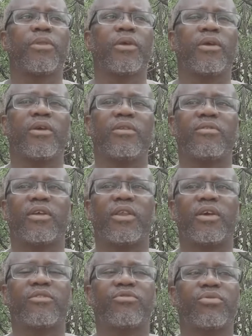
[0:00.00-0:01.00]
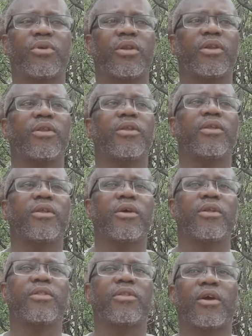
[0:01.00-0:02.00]
intellectual
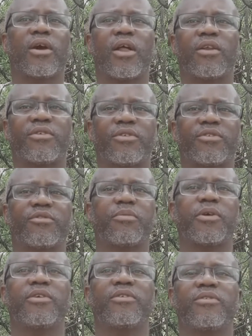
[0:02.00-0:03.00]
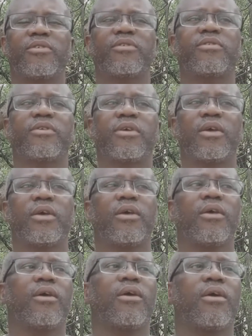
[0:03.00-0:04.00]
and the cultural spaces,
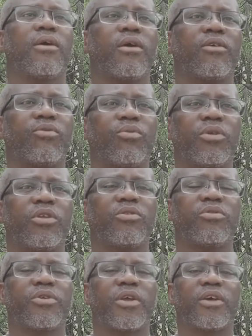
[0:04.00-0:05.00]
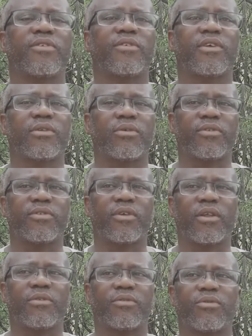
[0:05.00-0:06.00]
as we need to reassert
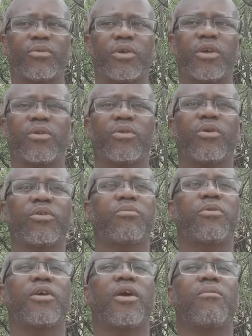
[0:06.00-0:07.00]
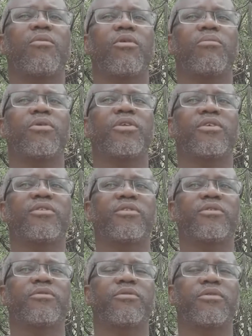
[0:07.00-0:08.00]
ourselves. We cannot become
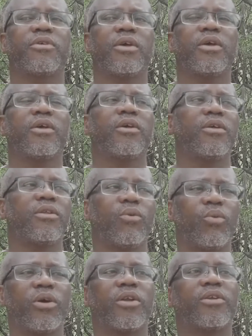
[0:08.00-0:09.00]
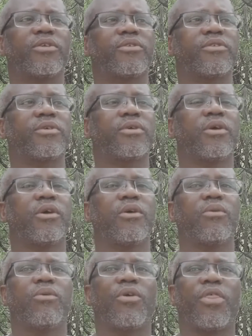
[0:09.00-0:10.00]
competitive in the world
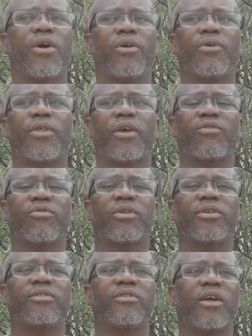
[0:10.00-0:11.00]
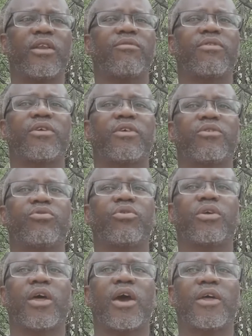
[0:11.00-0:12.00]
without actually delving into
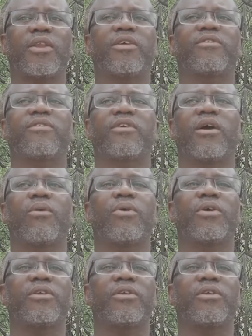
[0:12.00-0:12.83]
and harnessing our